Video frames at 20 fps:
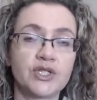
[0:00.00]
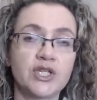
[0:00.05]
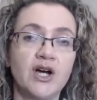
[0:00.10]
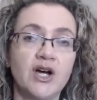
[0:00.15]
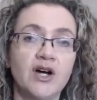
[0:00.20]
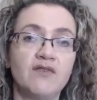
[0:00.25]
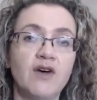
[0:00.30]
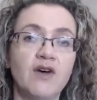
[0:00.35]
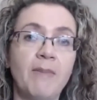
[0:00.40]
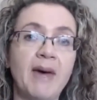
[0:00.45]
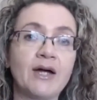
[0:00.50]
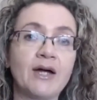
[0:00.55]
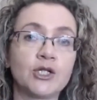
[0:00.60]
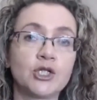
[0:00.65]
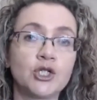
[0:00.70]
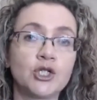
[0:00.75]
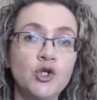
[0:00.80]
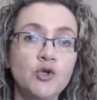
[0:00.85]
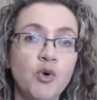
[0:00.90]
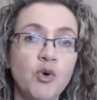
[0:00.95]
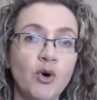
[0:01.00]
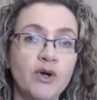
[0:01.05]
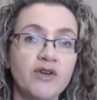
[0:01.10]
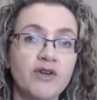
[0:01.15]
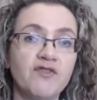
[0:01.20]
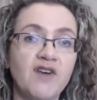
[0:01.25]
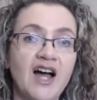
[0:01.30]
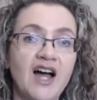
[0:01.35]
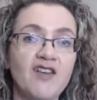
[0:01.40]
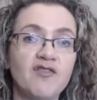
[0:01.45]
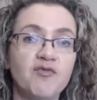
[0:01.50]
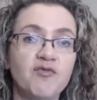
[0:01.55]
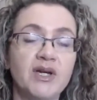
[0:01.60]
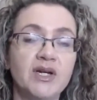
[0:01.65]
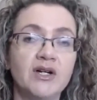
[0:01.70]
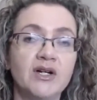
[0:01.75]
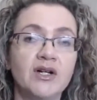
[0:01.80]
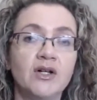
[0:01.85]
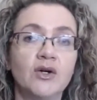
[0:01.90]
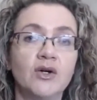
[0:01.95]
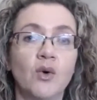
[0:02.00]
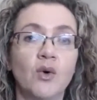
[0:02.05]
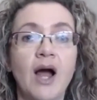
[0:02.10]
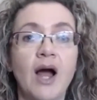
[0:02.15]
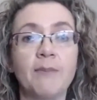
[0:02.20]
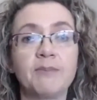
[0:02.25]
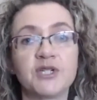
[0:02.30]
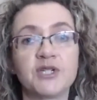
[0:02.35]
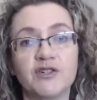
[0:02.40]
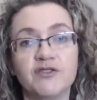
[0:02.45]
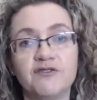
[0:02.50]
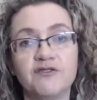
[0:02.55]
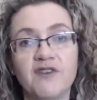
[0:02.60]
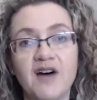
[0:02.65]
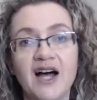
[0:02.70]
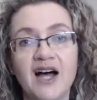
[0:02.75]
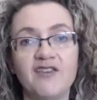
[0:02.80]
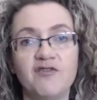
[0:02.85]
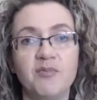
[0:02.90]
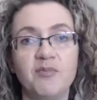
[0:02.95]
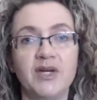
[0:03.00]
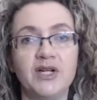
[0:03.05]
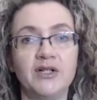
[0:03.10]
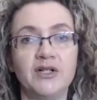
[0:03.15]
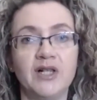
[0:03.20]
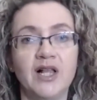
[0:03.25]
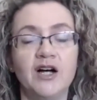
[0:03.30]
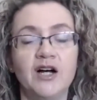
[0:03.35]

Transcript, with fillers: of about 2.5 mil or up to 5 mil